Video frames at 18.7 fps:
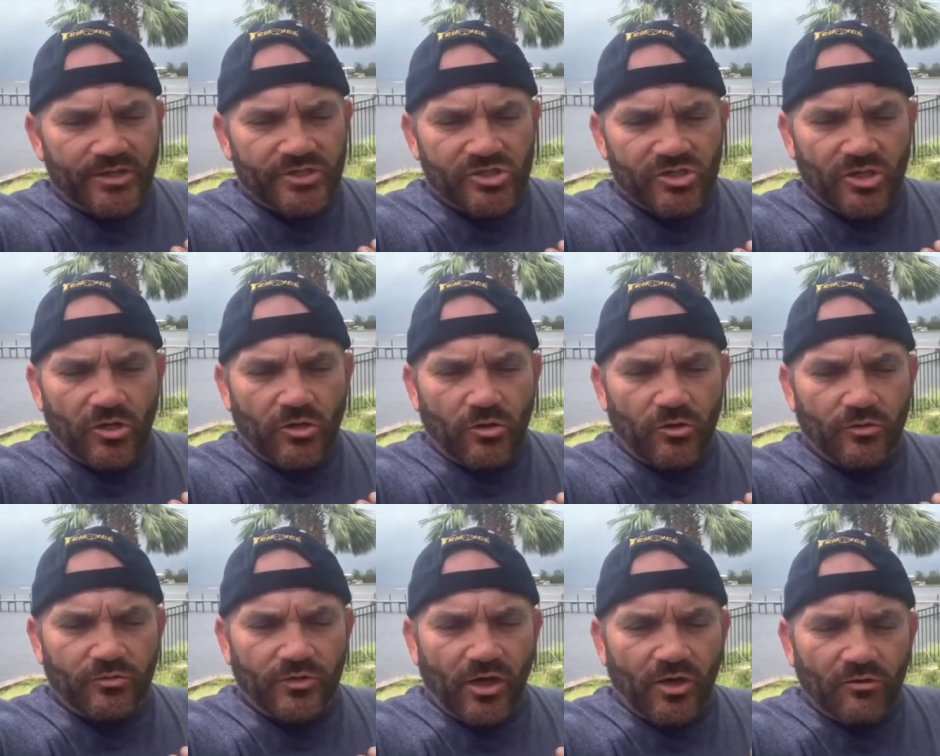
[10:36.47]

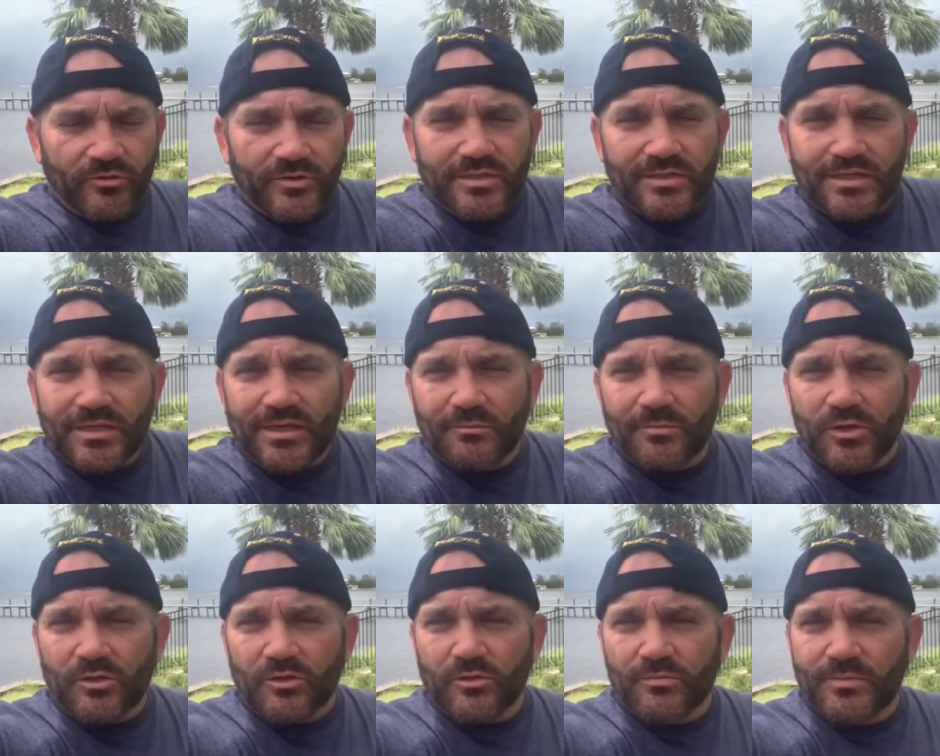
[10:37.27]
So the only thing I'm
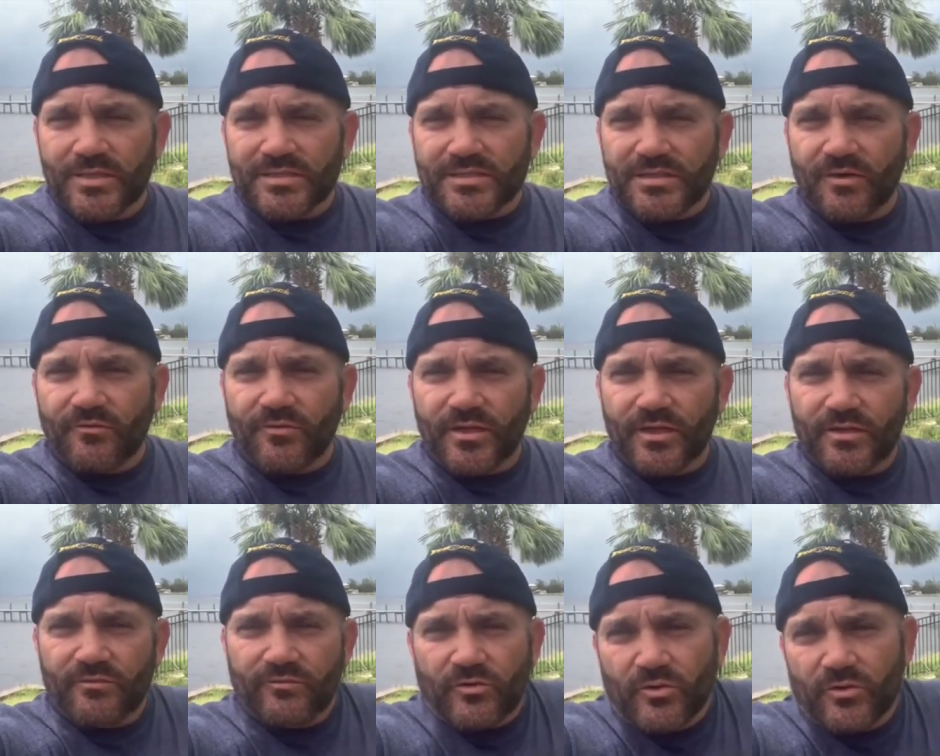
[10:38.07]
going to include myself
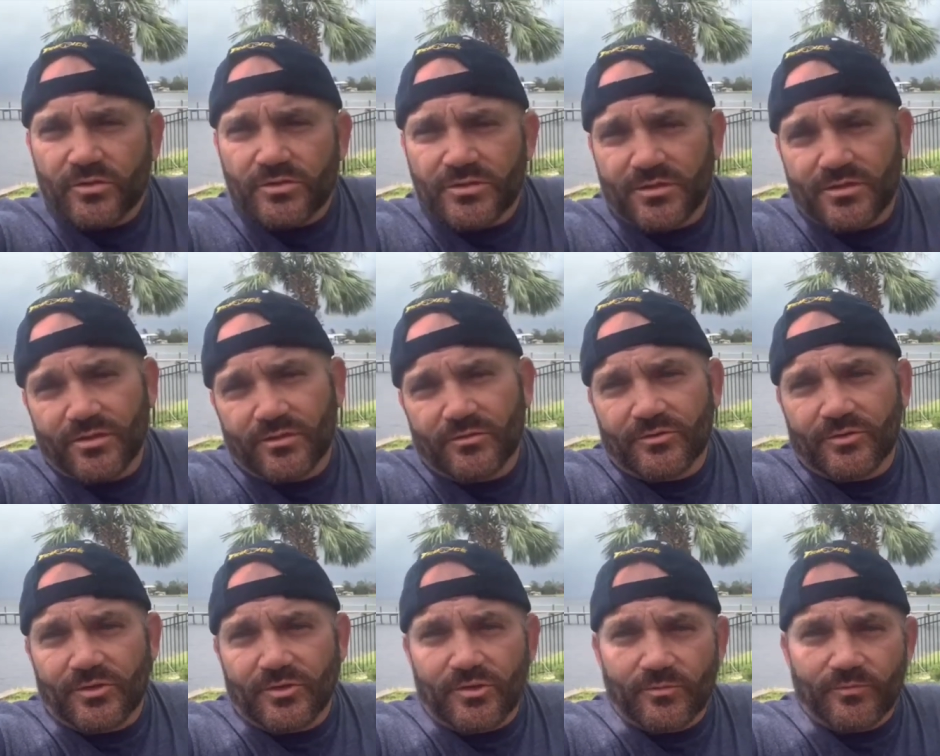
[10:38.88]
in, of course, you know,
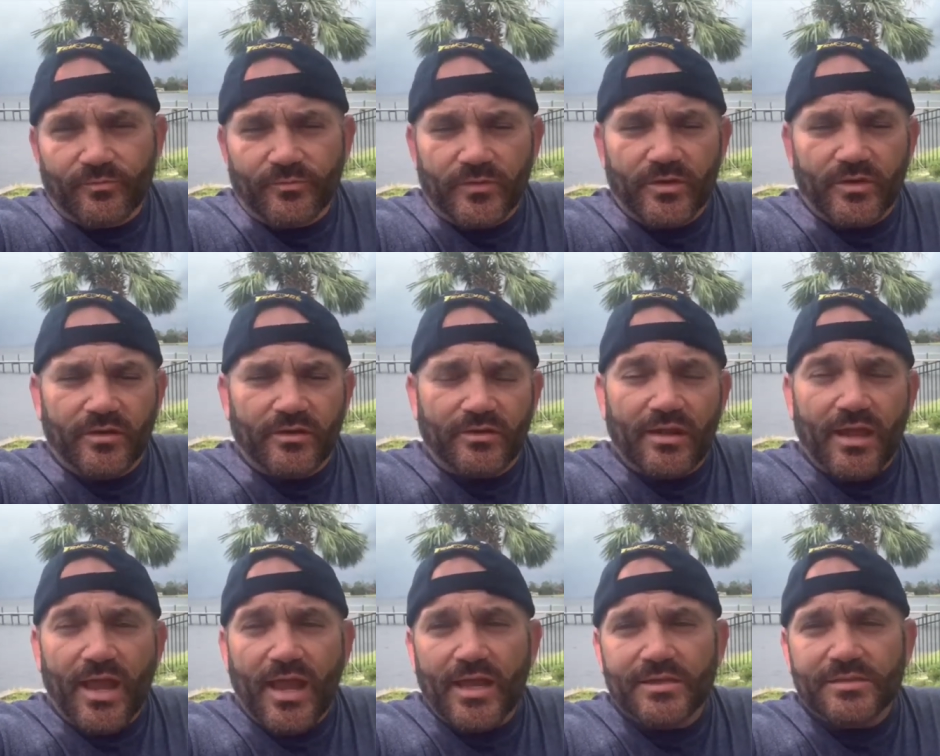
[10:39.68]

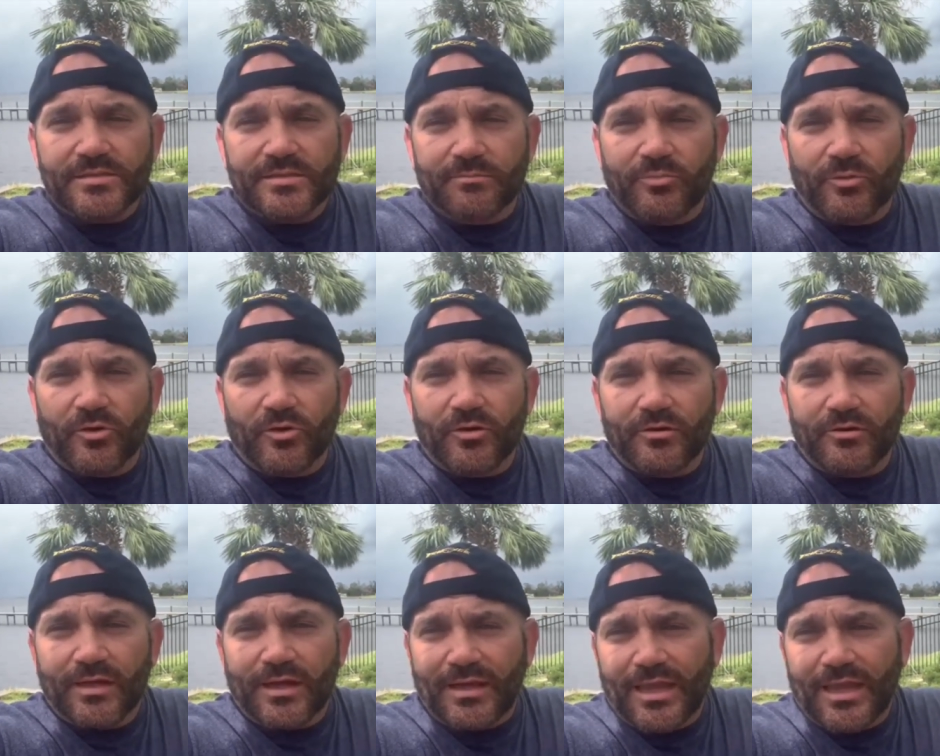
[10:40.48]
the handsome part.